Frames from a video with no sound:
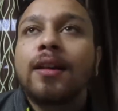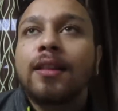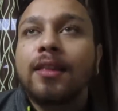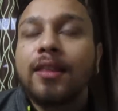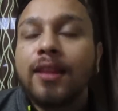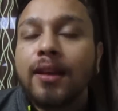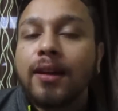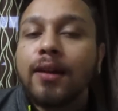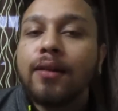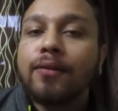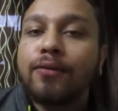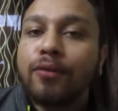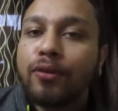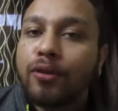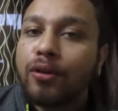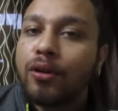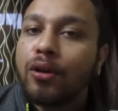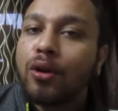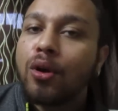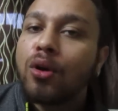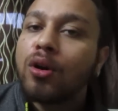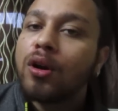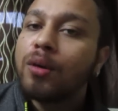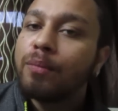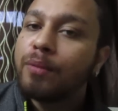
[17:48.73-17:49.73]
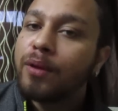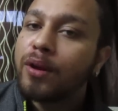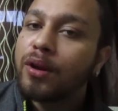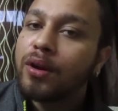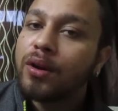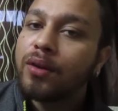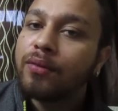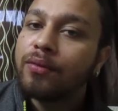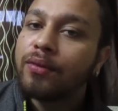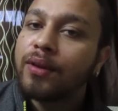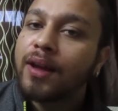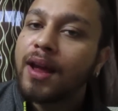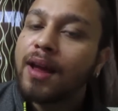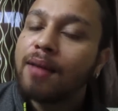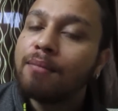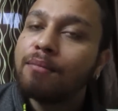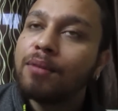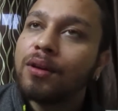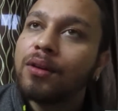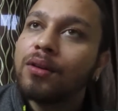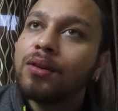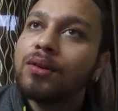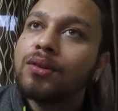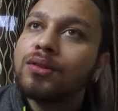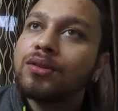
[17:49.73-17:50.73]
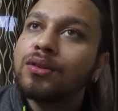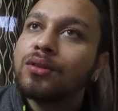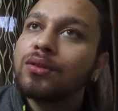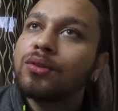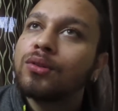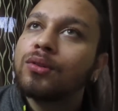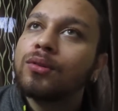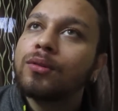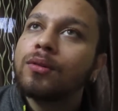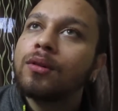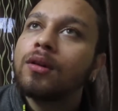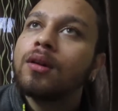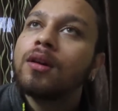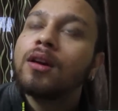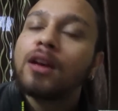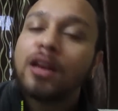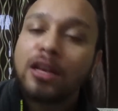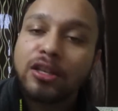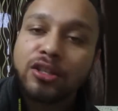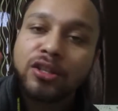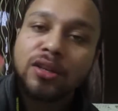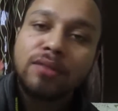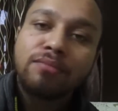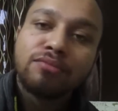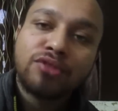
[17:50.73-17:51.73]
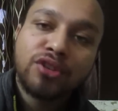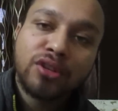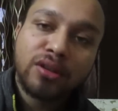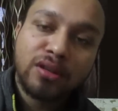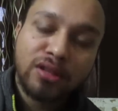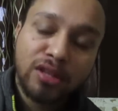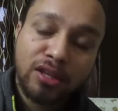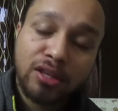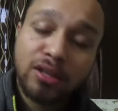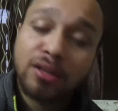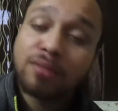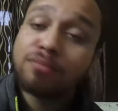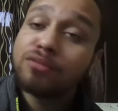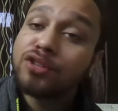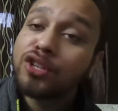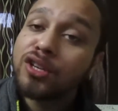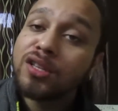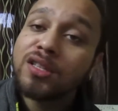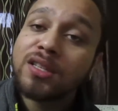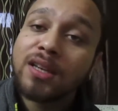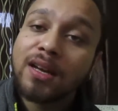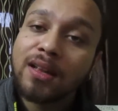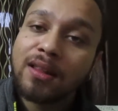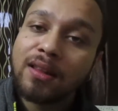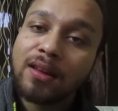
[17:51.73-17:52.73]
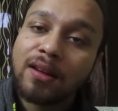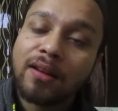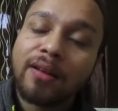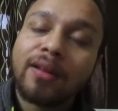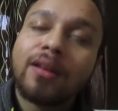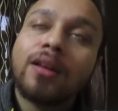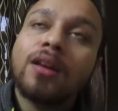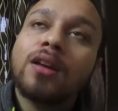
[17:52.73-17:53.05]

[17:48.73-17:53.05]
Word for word: there for a longer period of time because you know assumptions assumptions are there